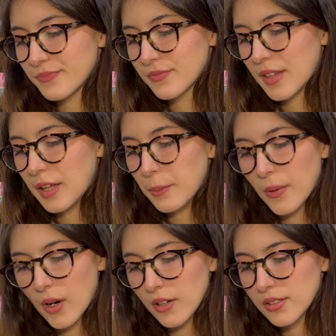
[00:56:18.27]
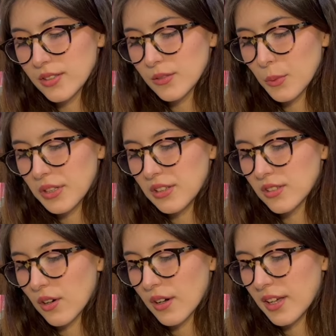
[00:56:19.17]
He paused when he
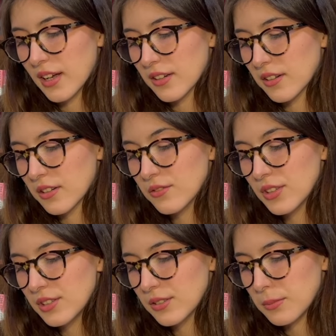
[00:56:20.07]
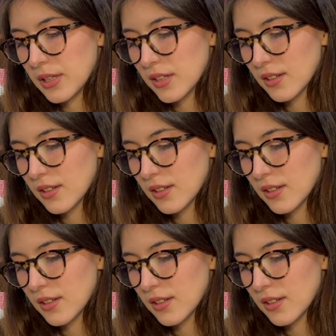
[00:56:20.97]
saw he hadn't convinced me.